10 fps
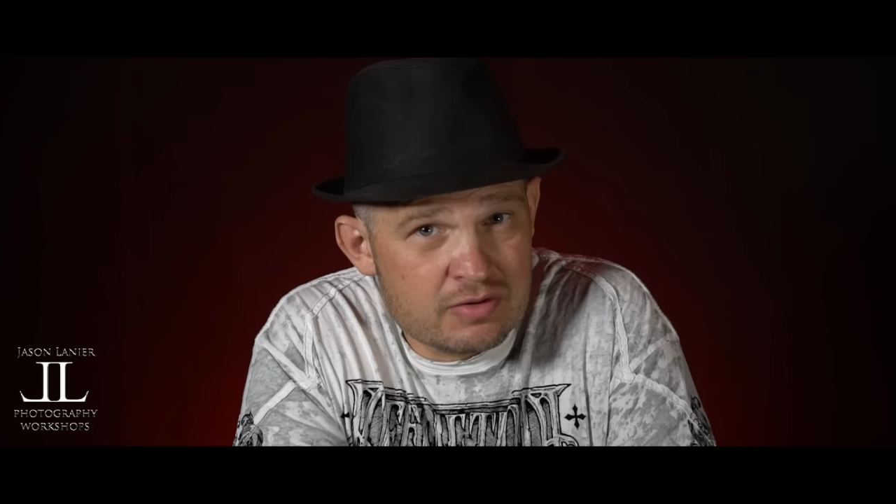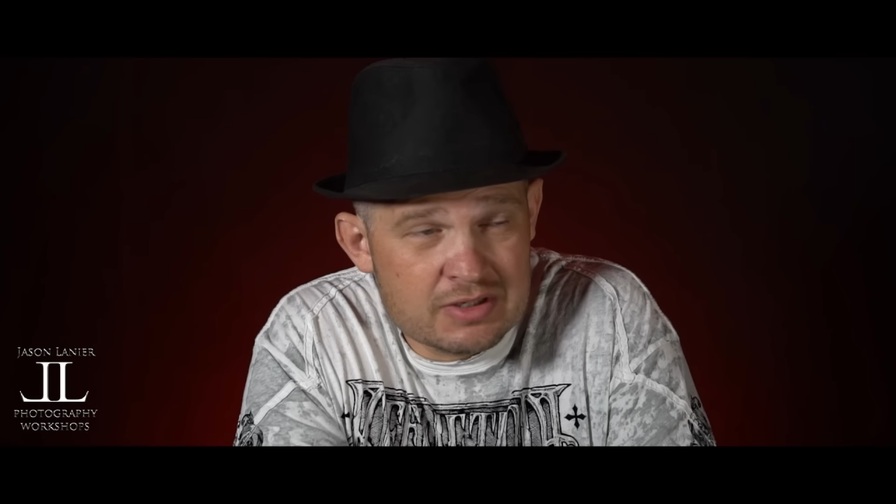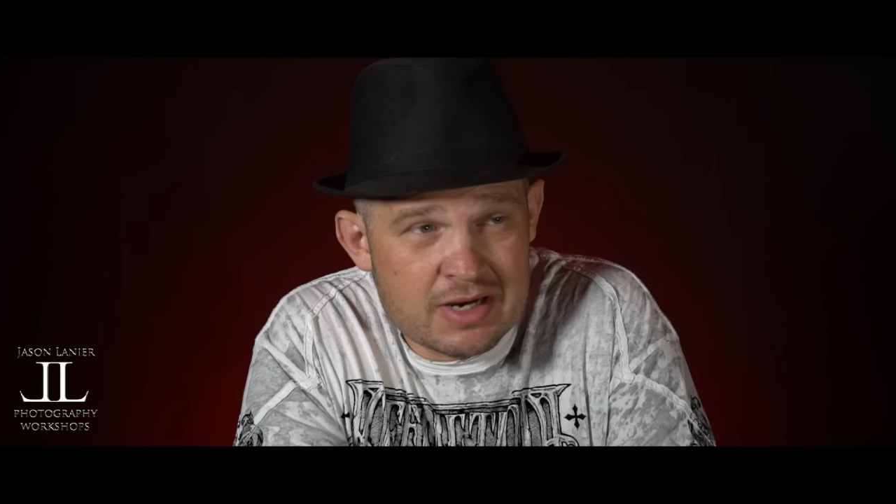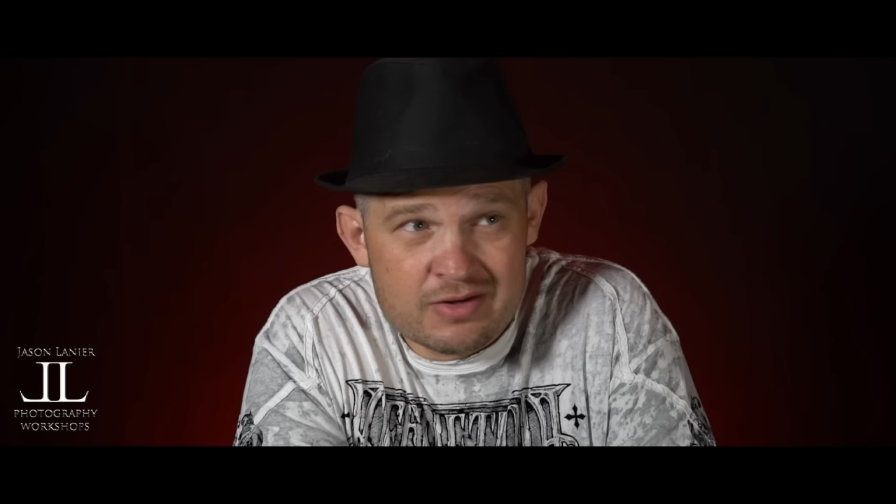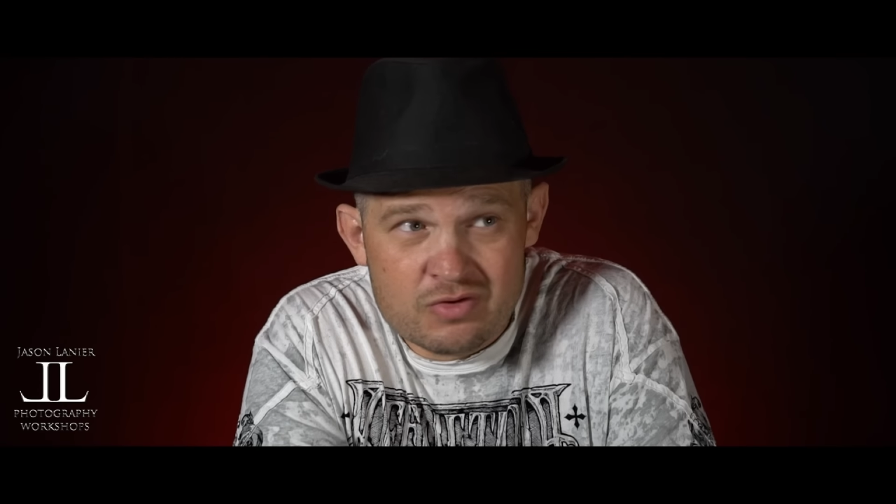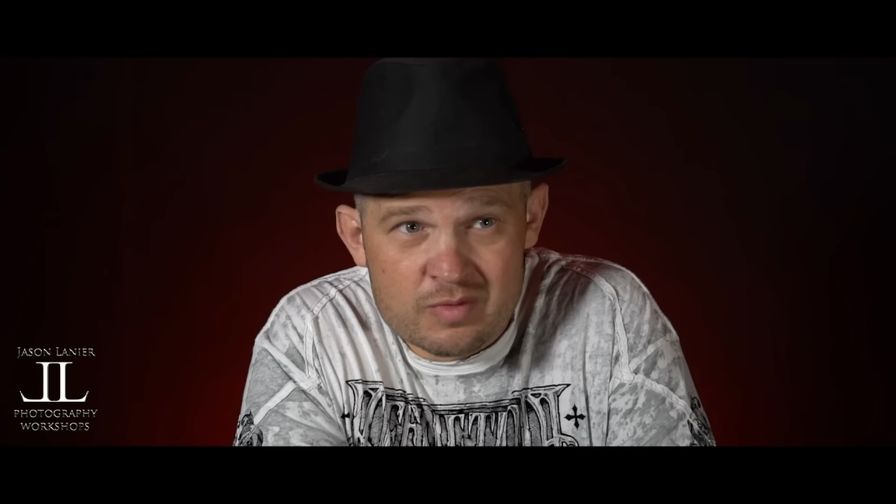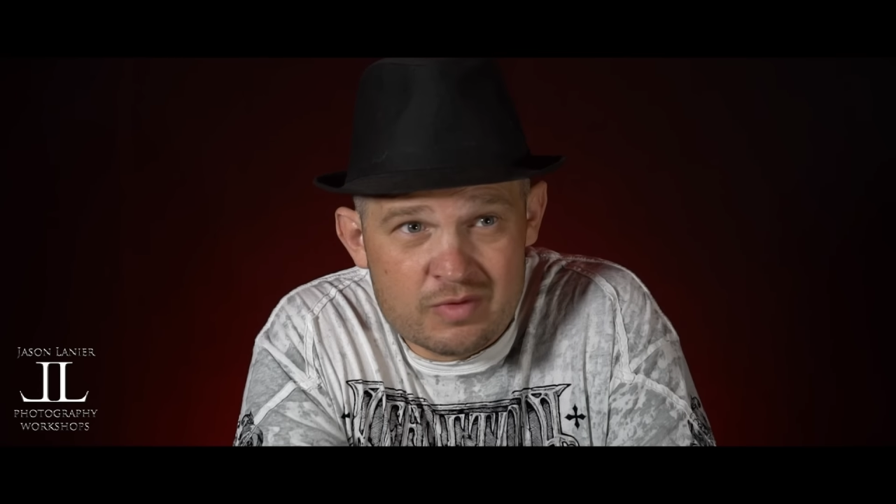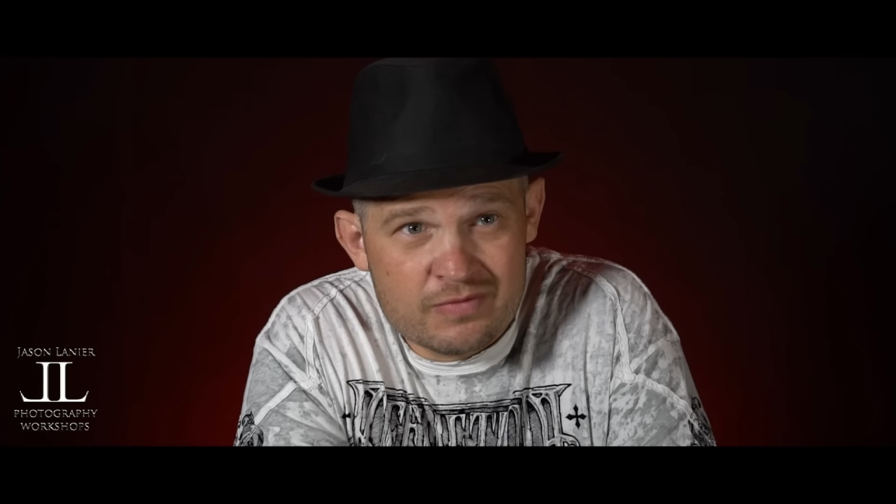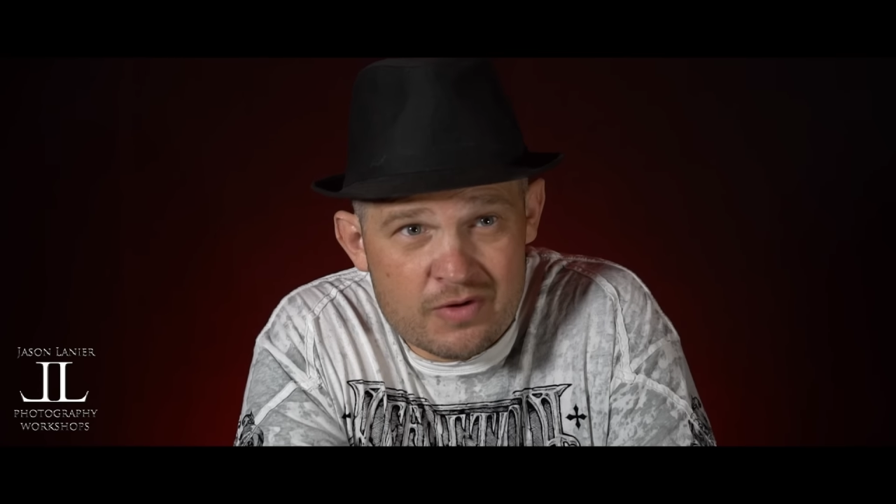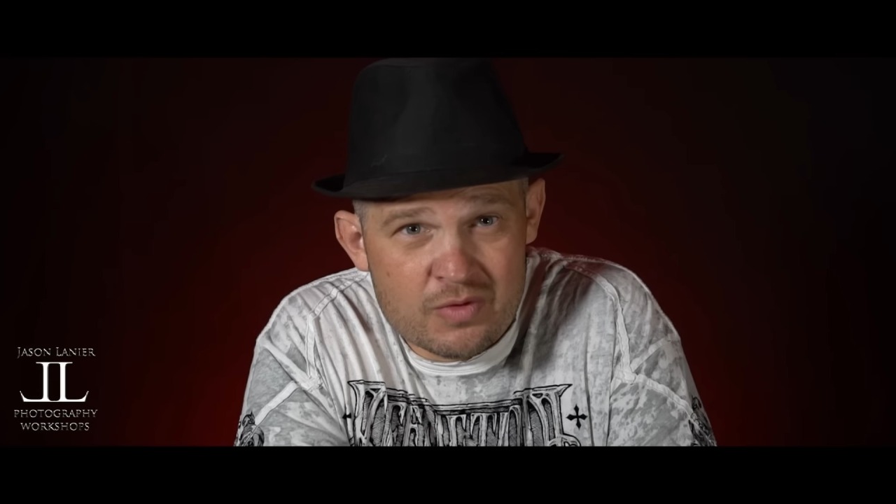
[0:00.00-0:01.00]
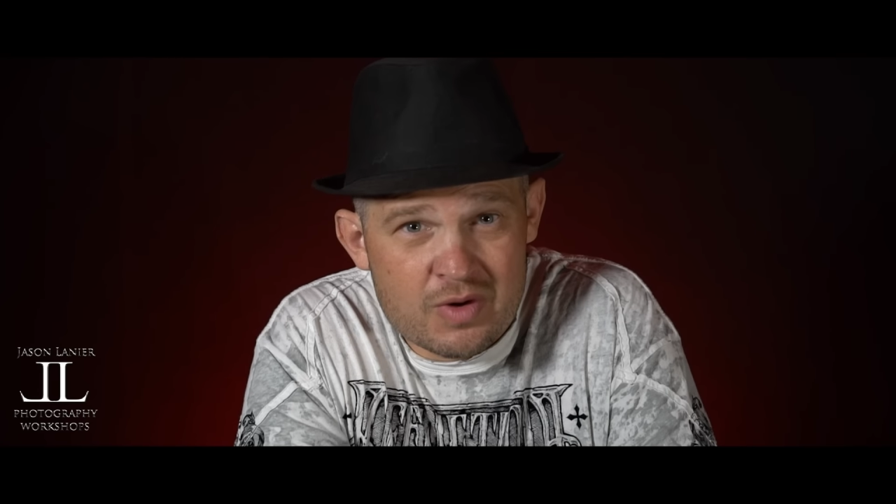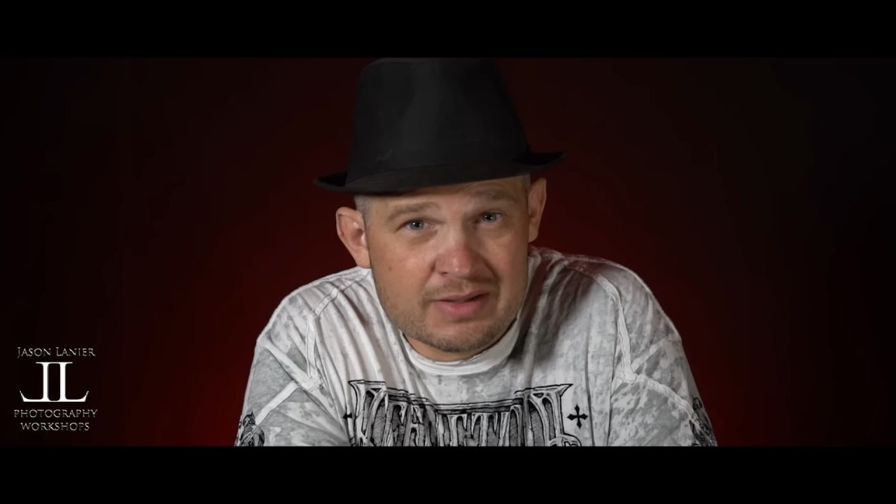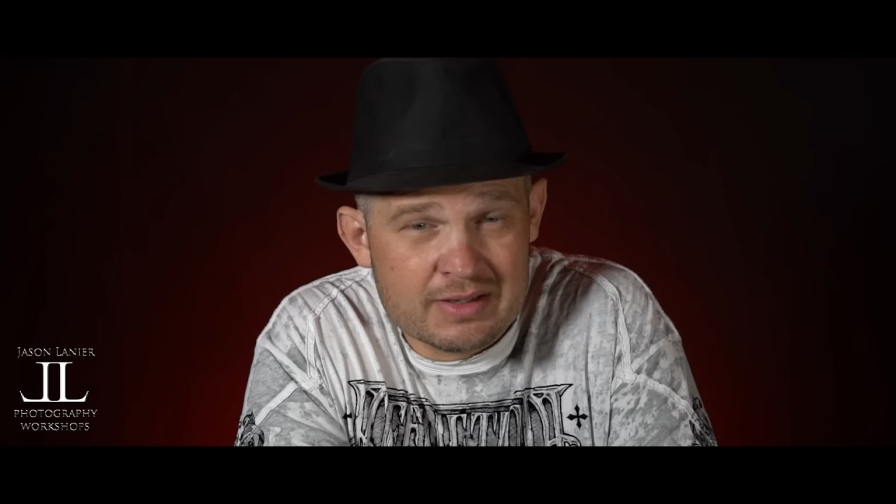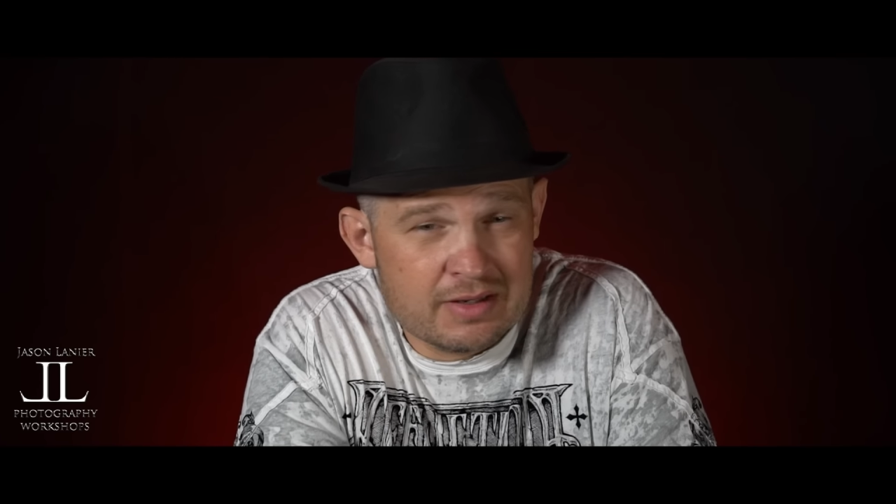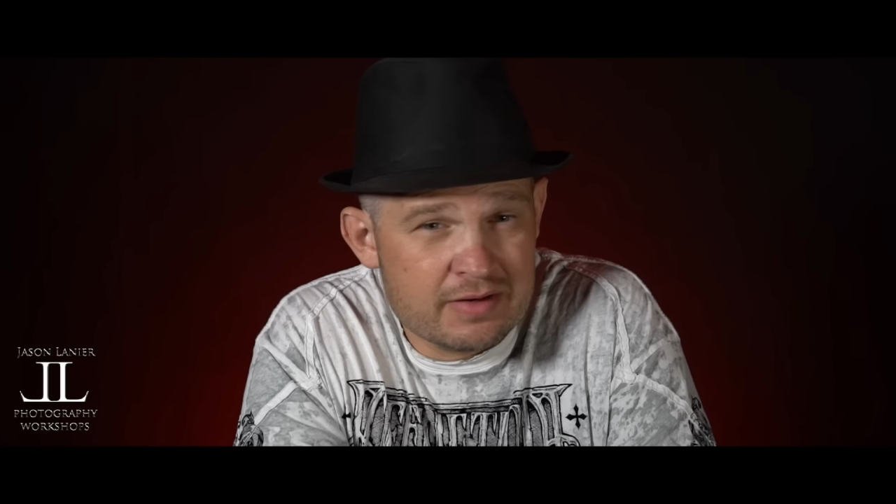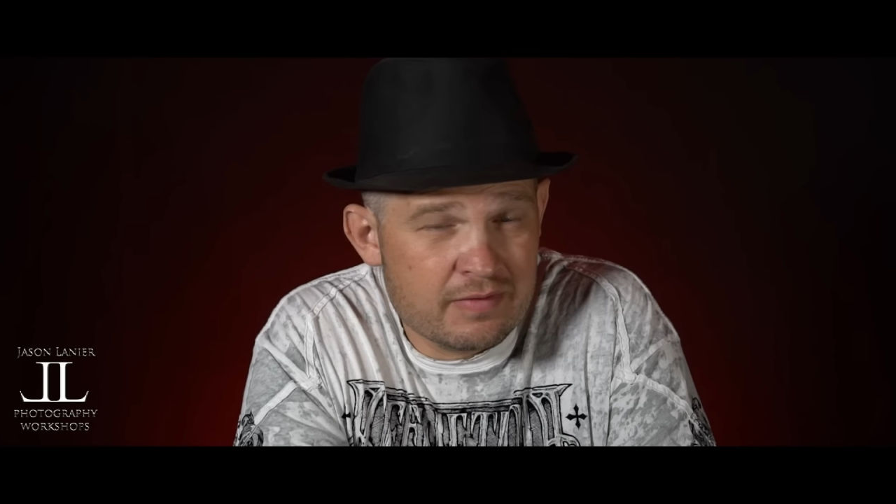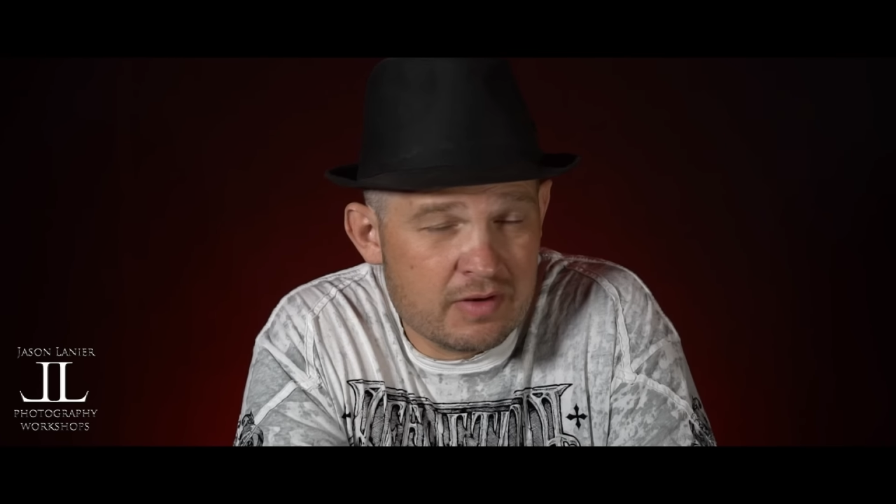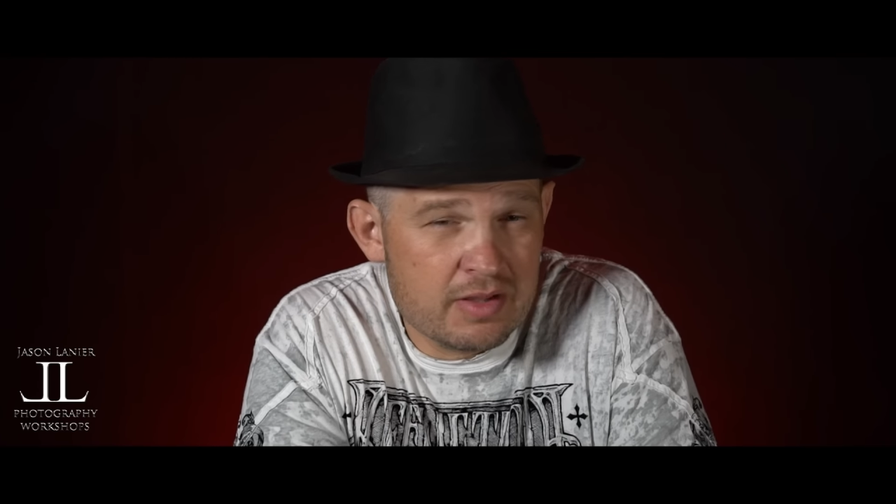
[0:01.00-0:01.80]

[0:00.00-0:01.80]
It's not a normal photo walk that a lot of